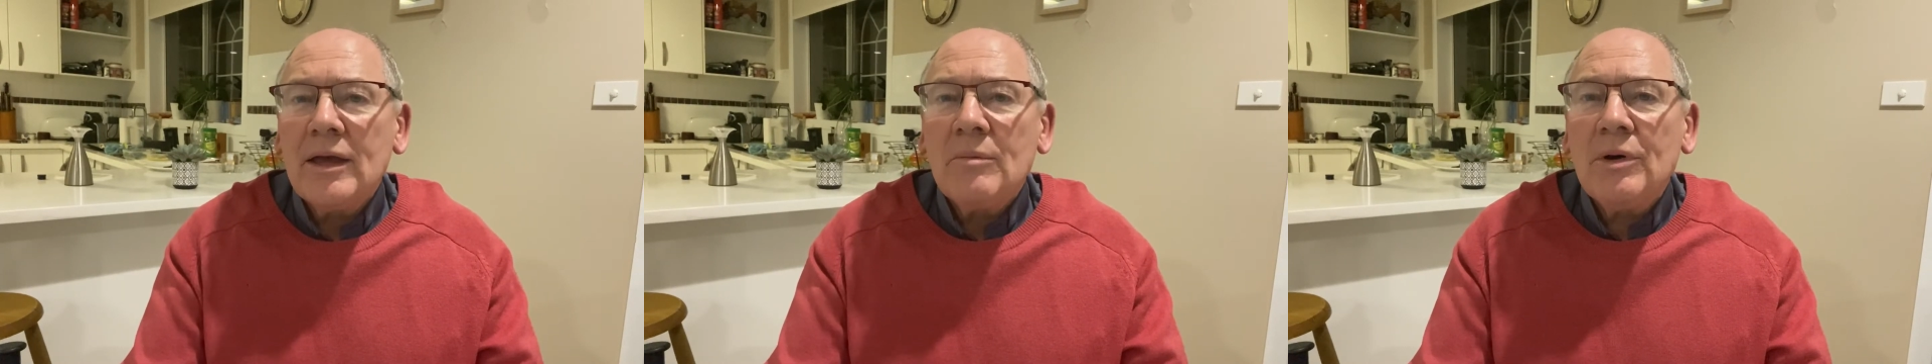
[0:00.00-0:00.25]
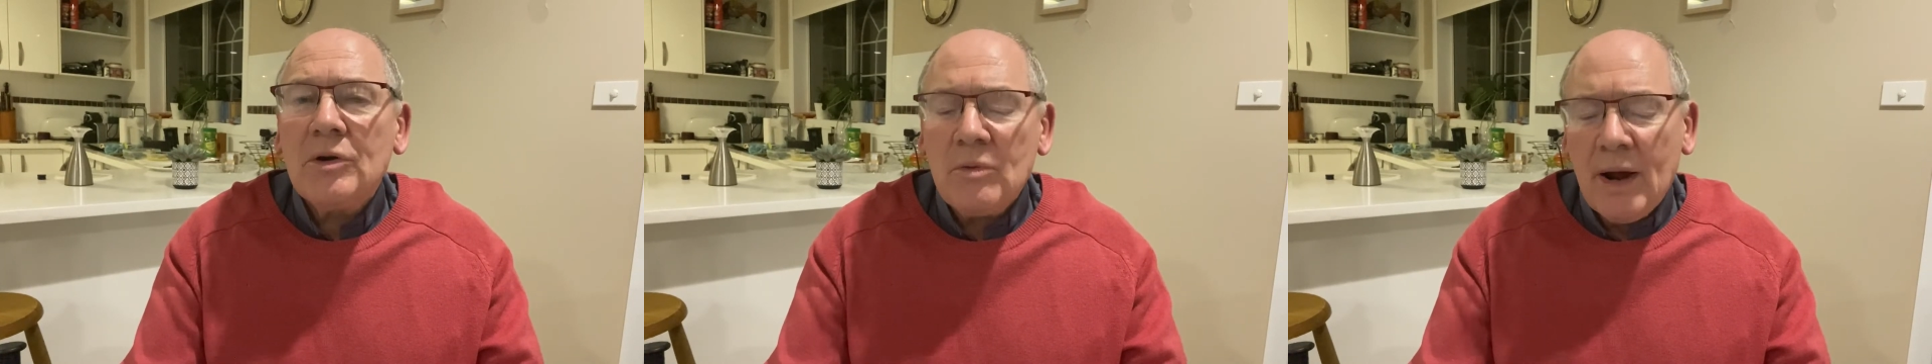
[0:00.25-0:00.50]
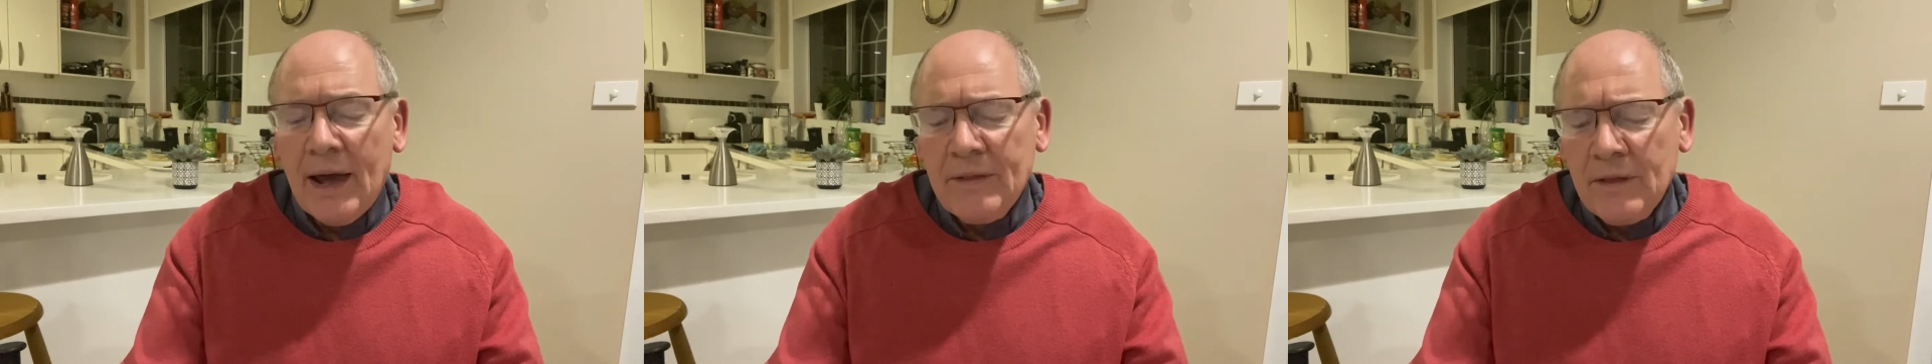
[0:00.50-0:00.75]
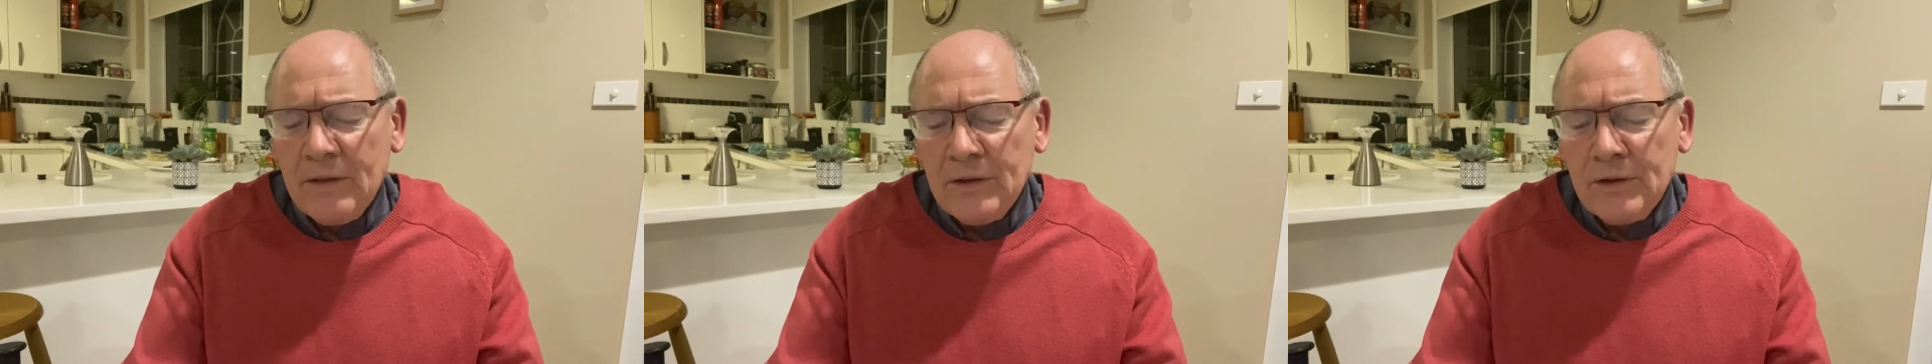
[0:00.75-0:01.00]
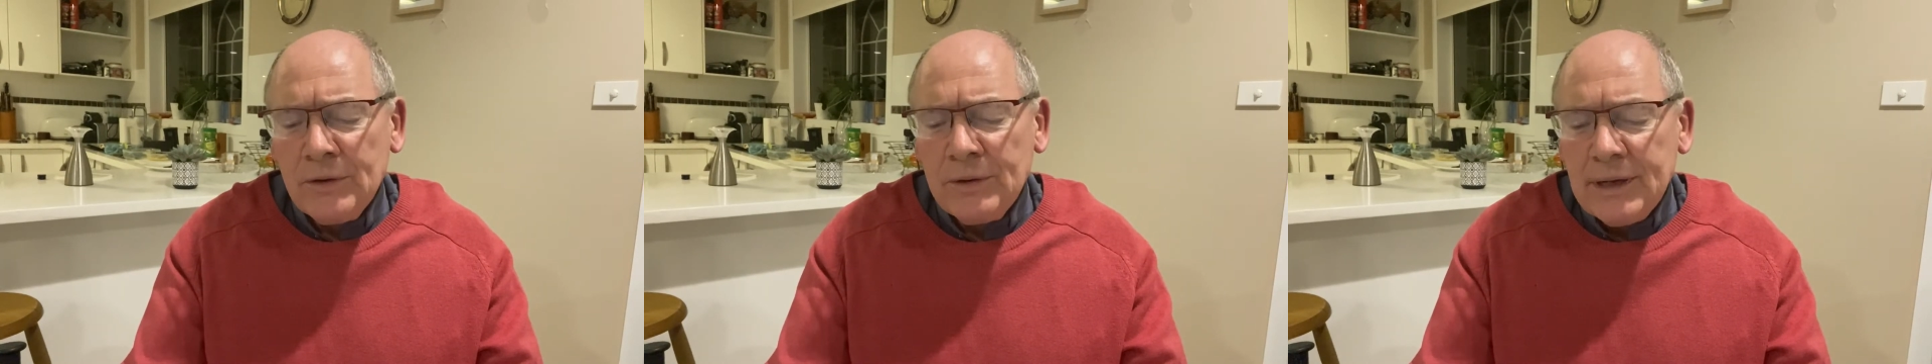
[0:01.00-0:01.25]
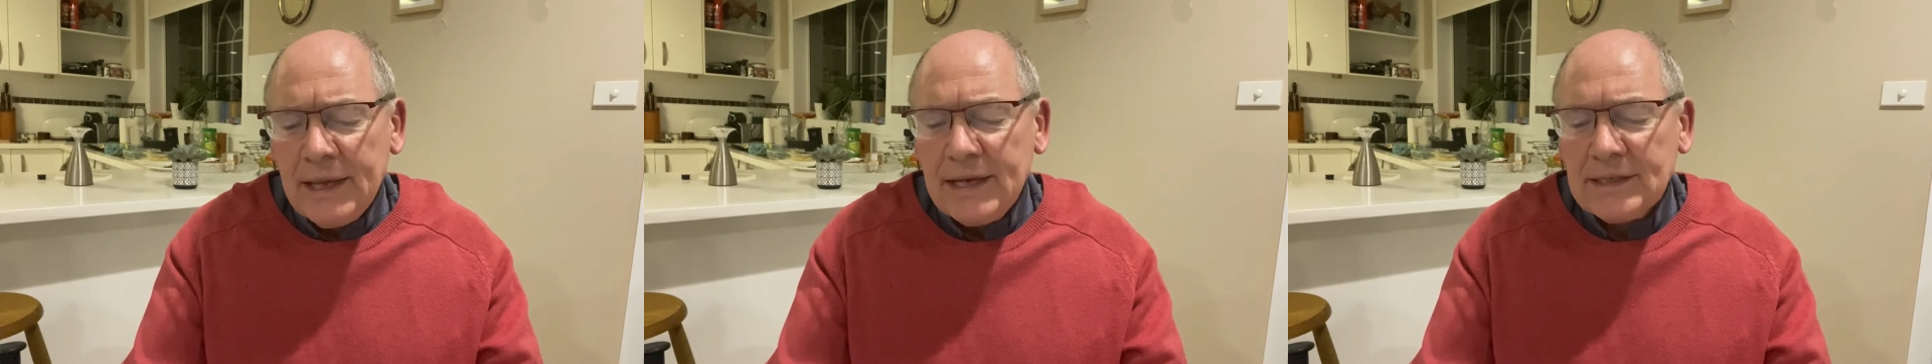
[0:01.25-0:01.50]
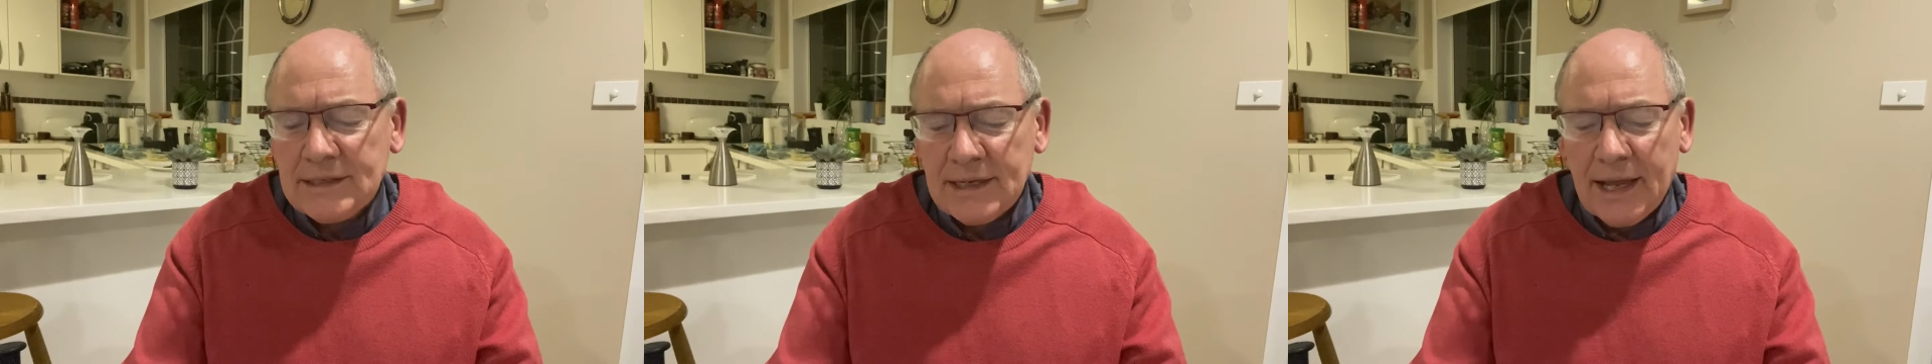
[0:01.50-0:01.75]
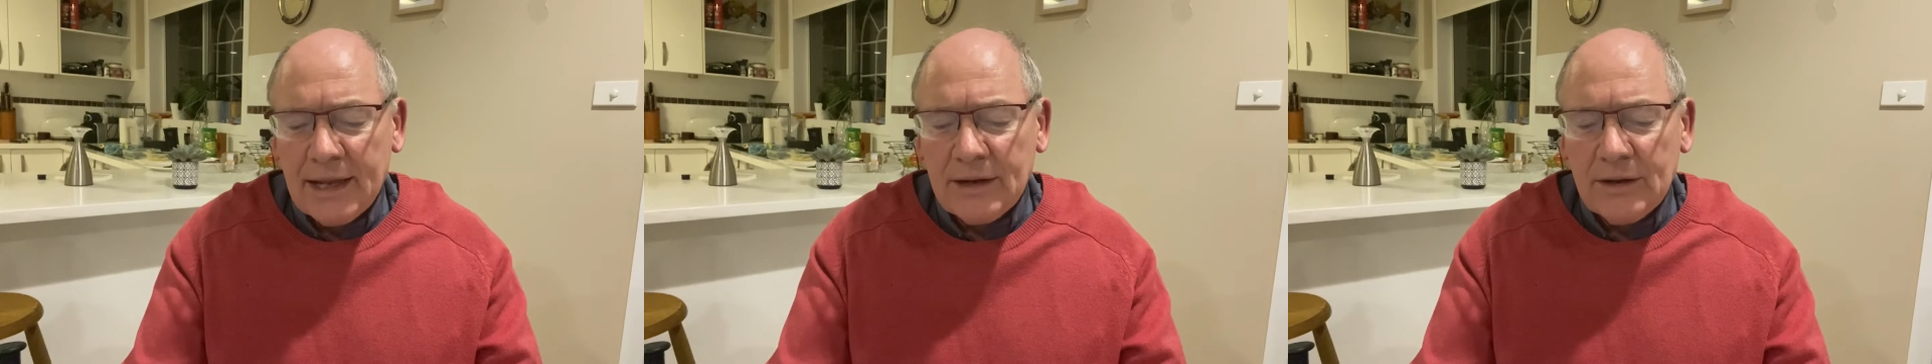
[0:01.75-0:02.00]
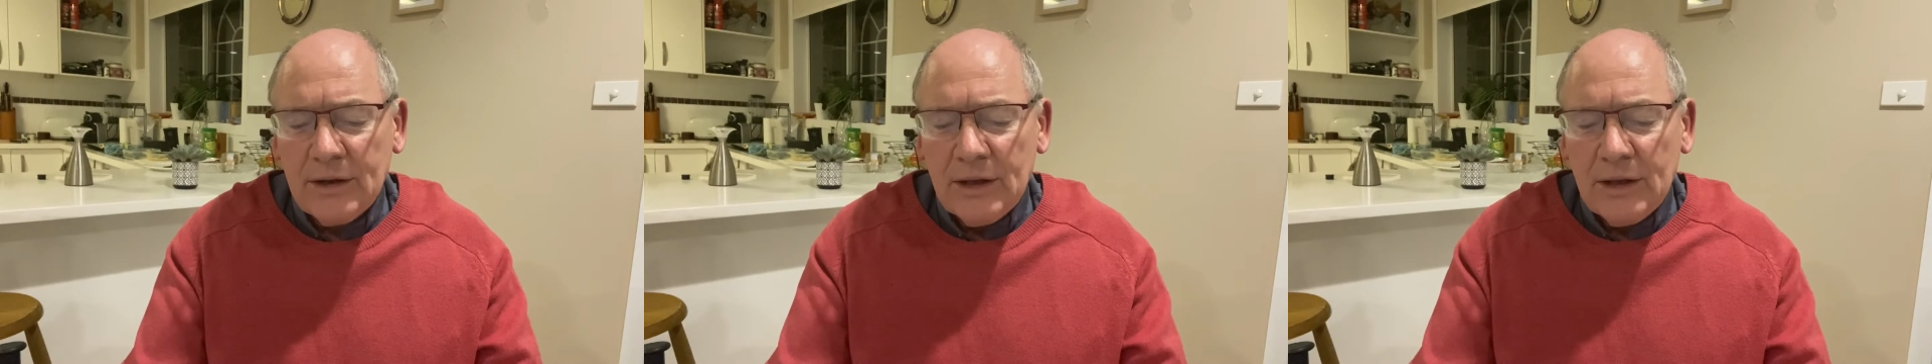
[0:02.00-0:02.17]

but rather the unique Son